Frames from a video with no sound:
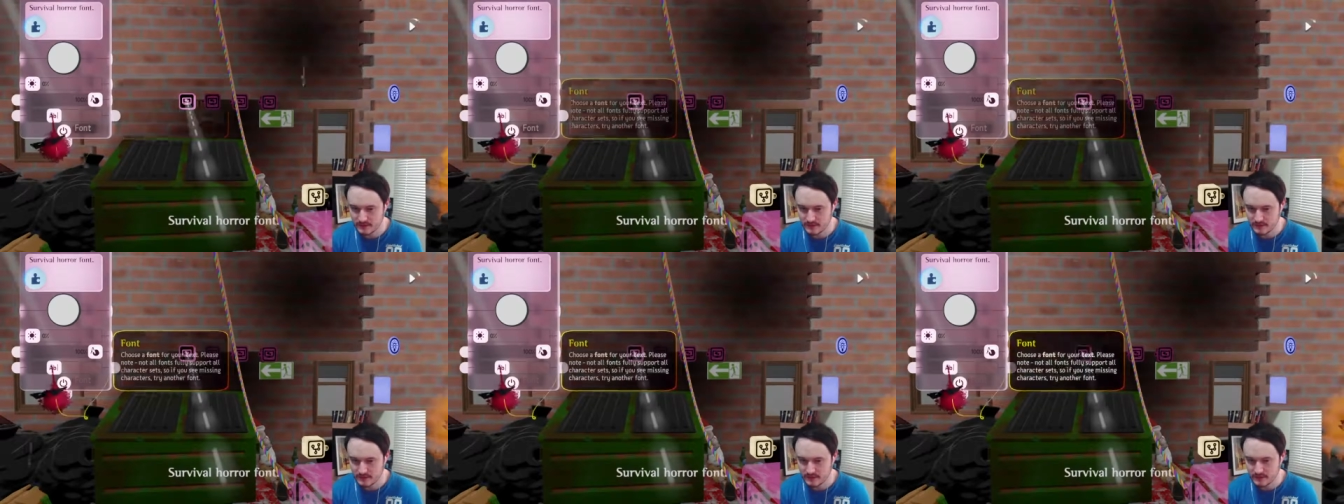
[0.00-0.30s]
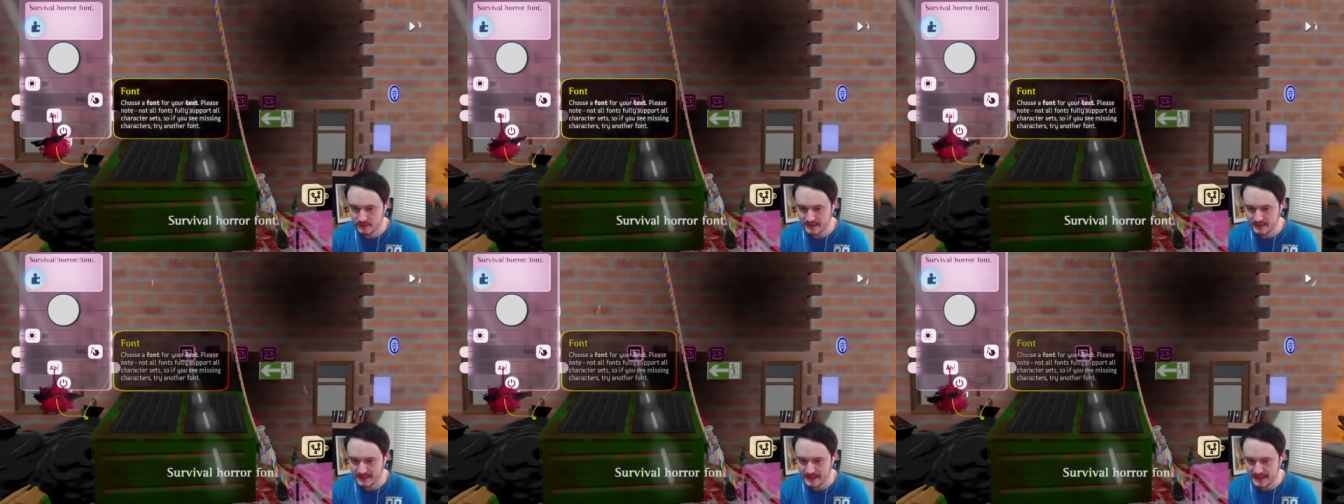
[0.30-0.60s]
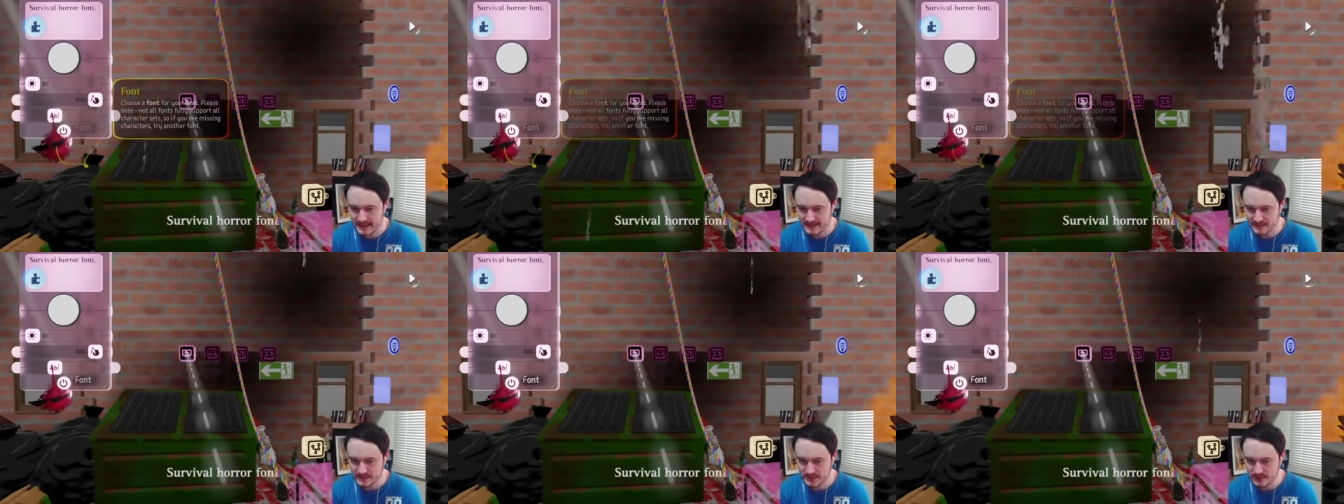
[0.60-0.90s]
Oh wait, they
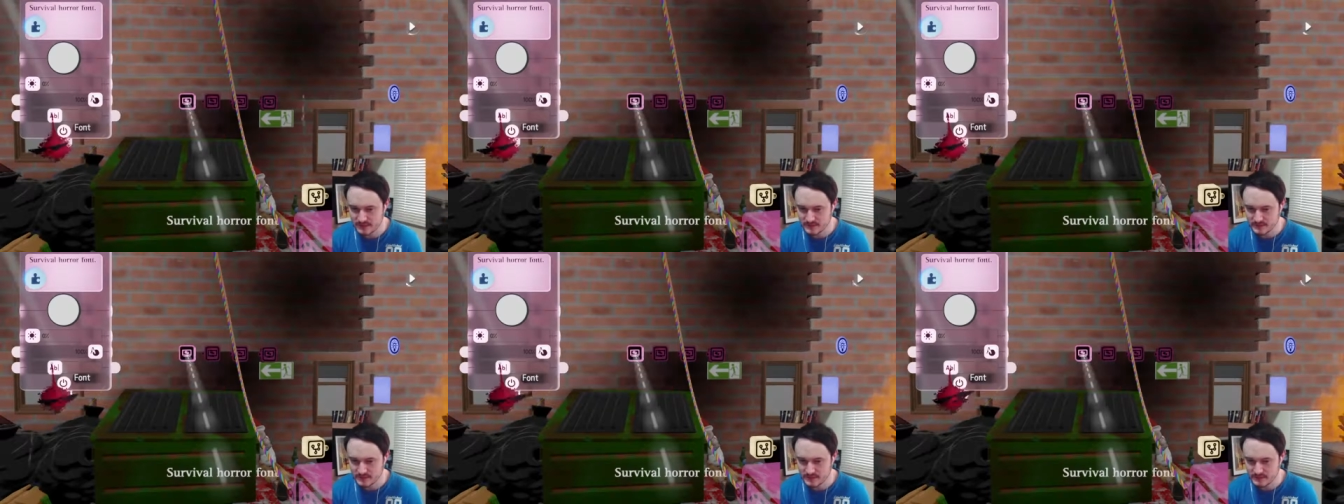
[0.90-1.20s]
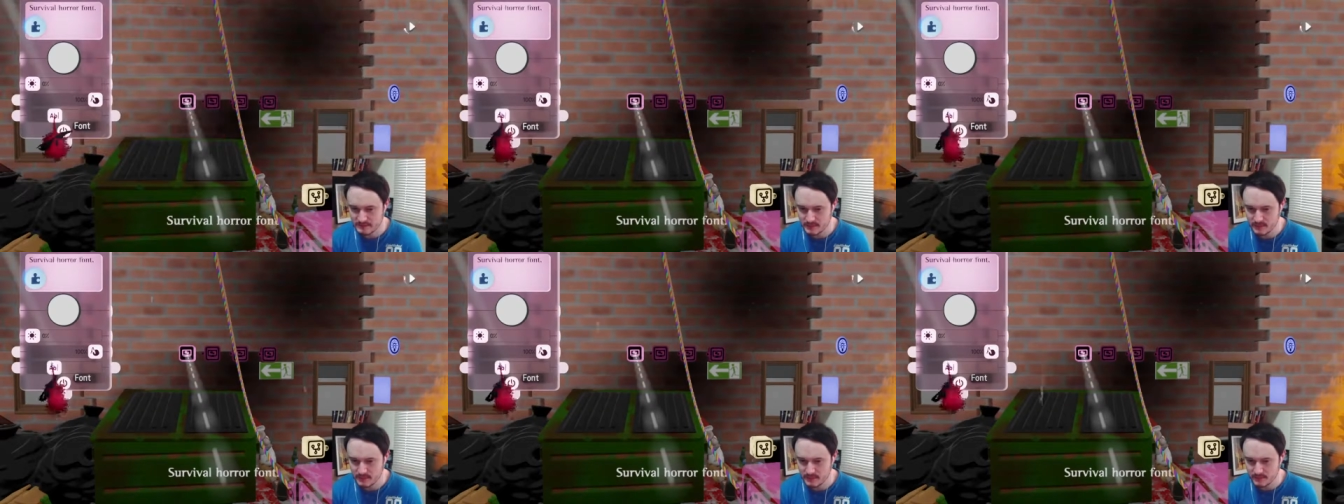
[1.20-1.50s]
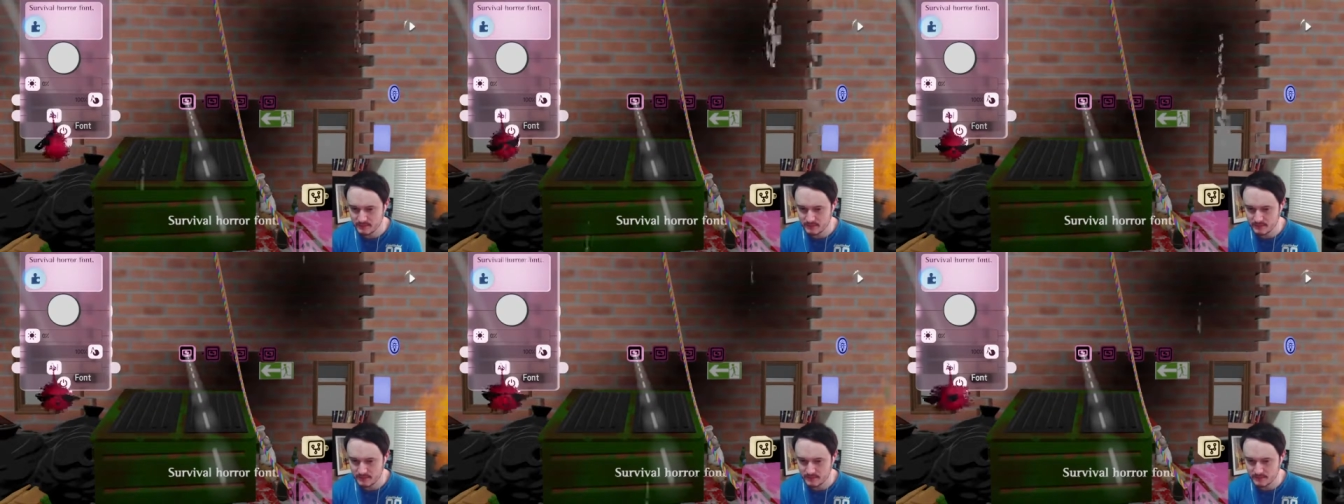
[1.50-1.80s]
add curves on the
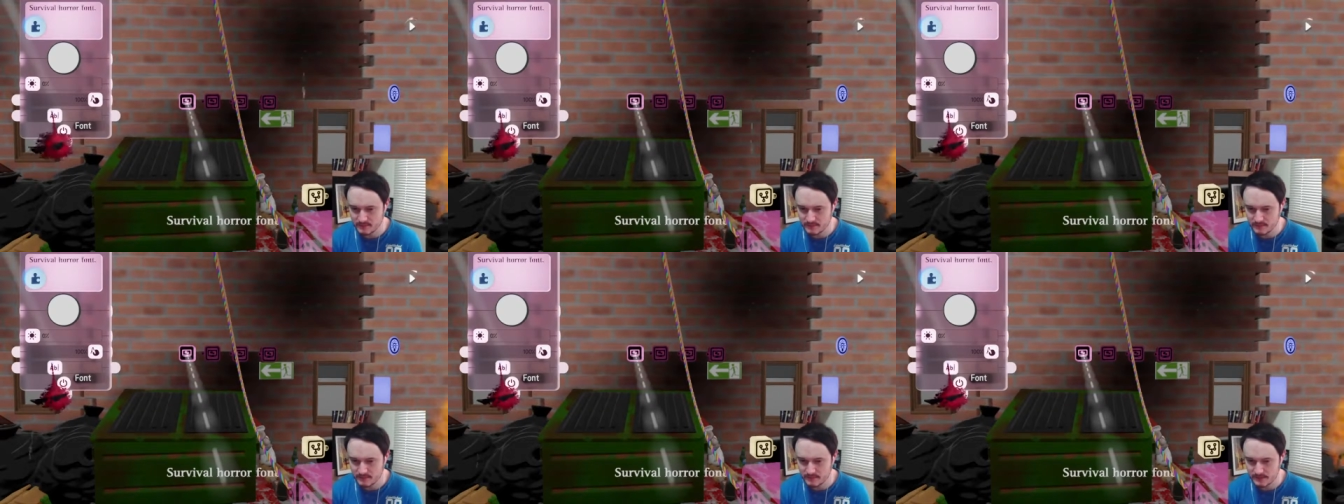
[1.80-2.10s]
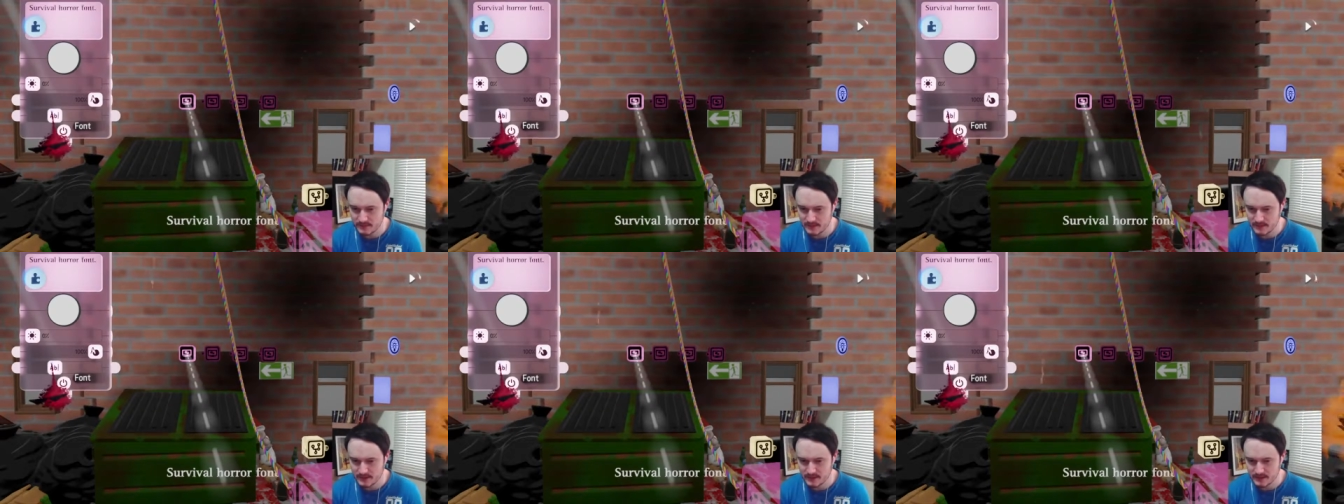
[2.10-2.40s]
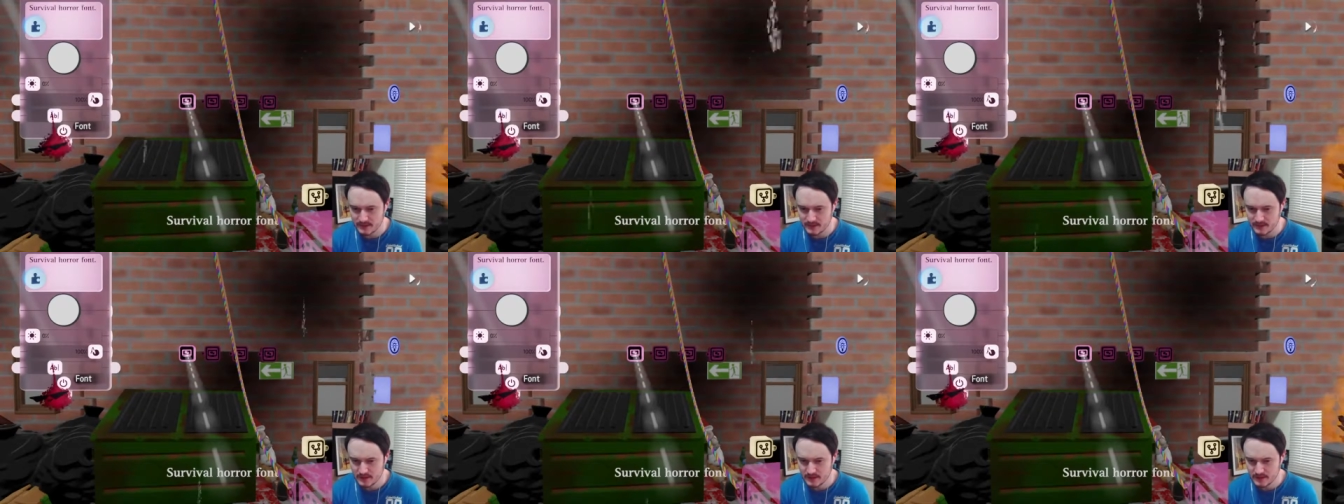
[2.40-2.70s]
bottom.
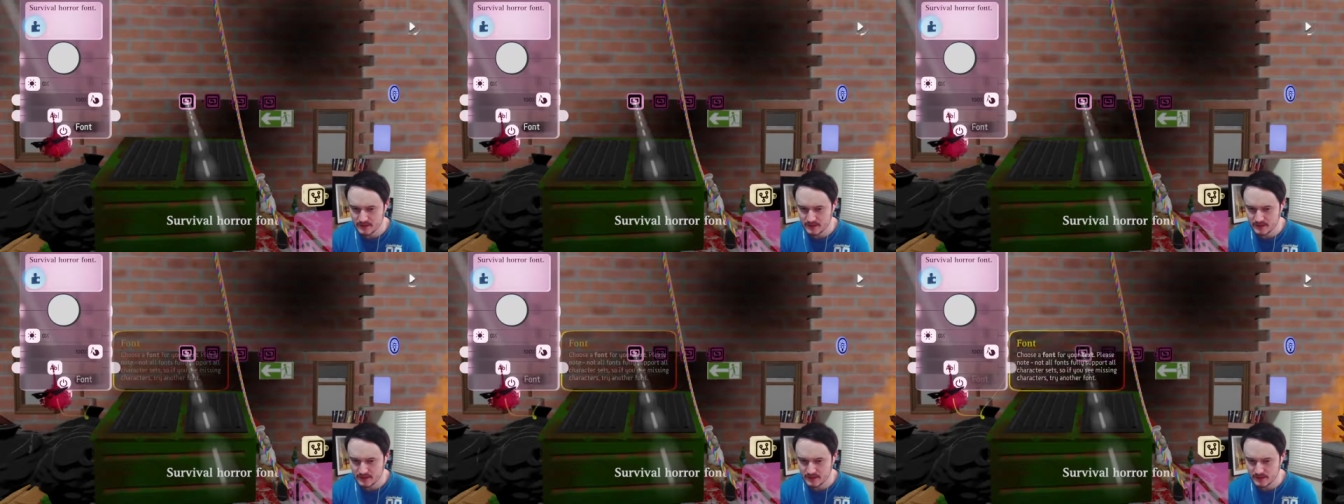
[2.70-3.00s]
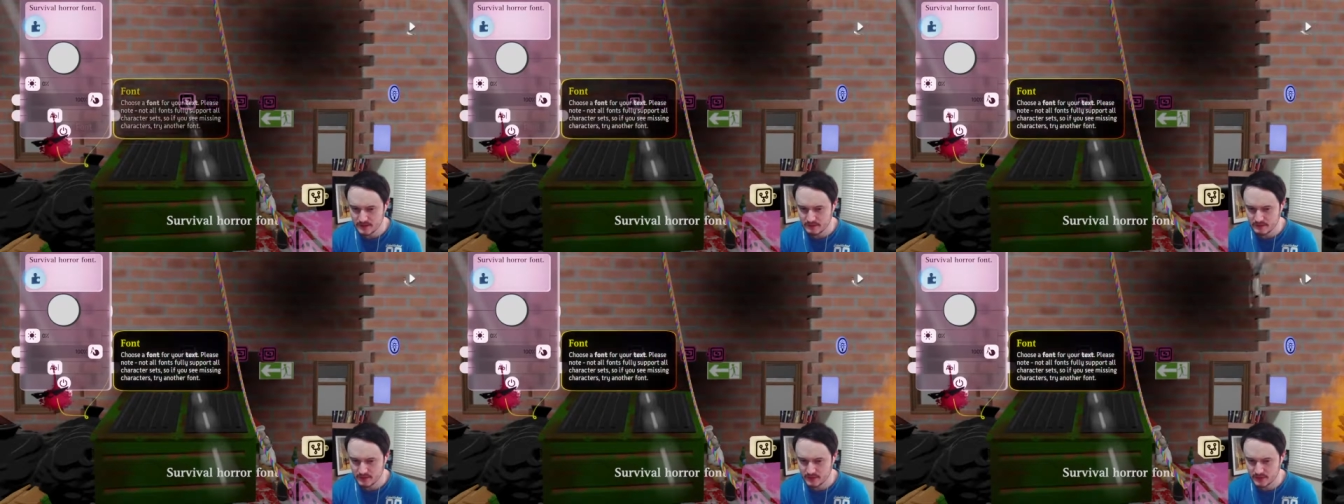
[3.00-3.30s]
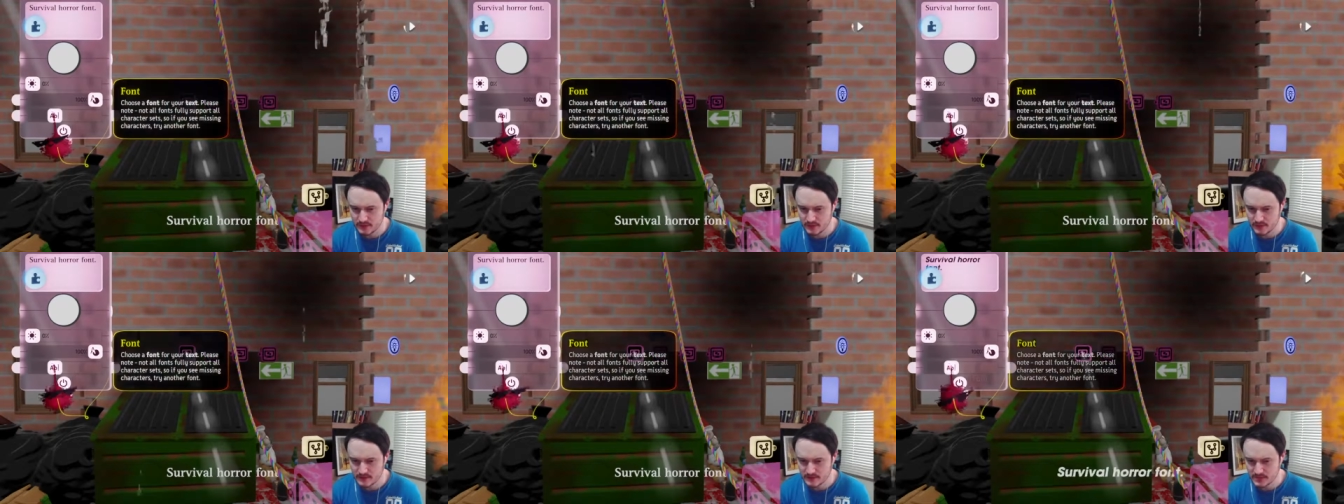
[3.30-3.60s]
Alright, I'm not
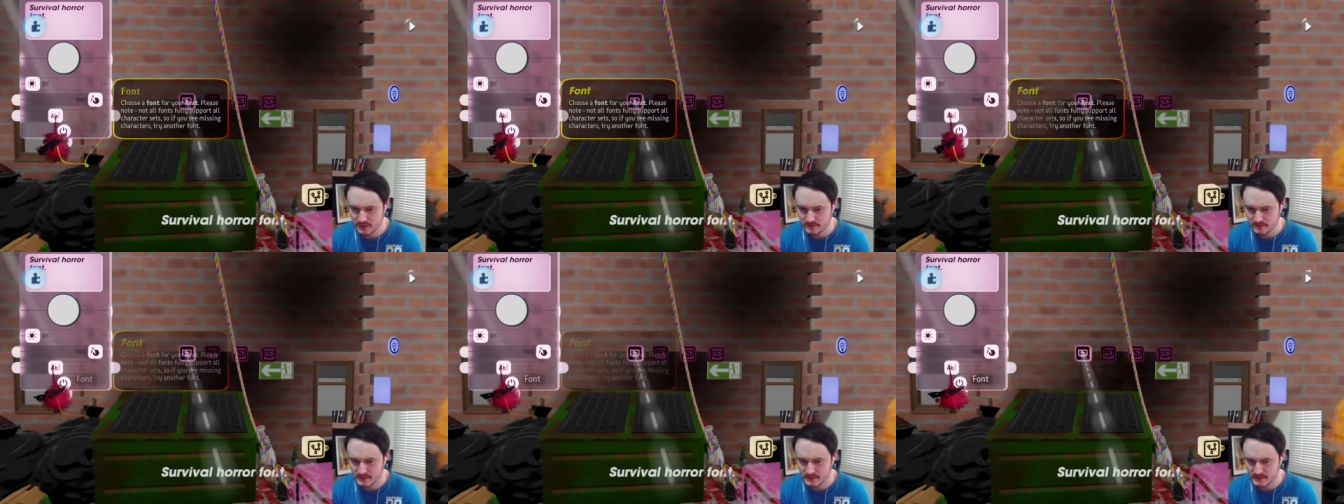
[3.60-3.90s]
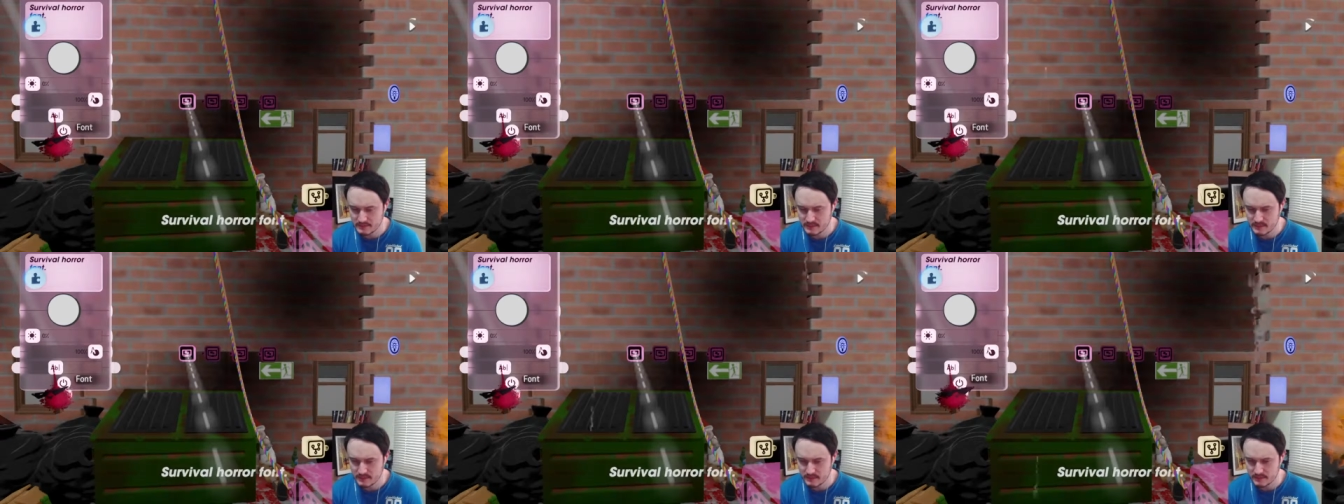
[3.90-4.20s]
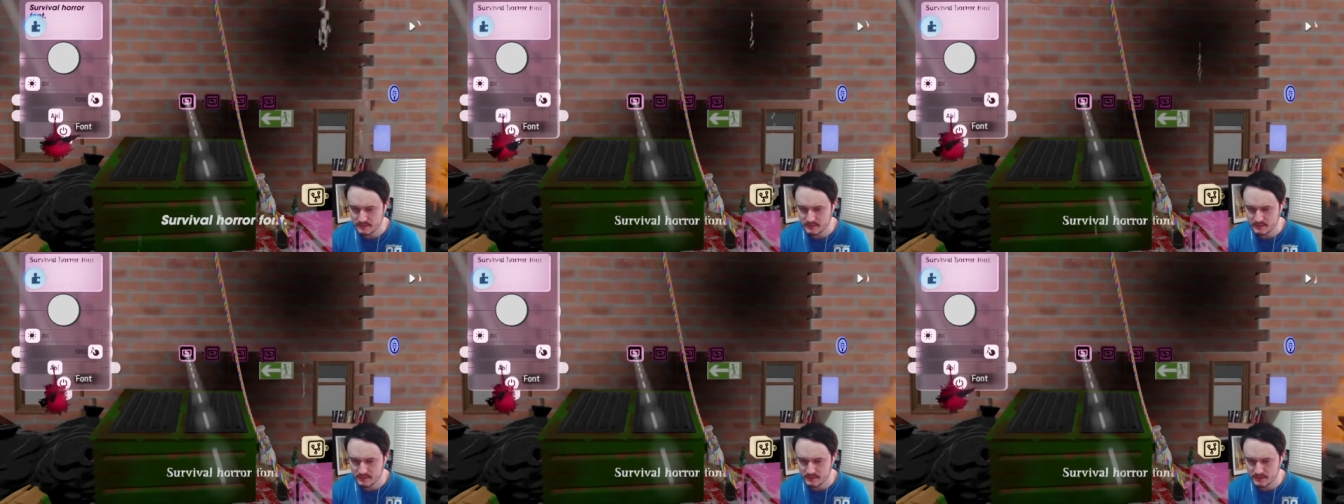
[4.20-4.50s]
going to use curves on the bottom.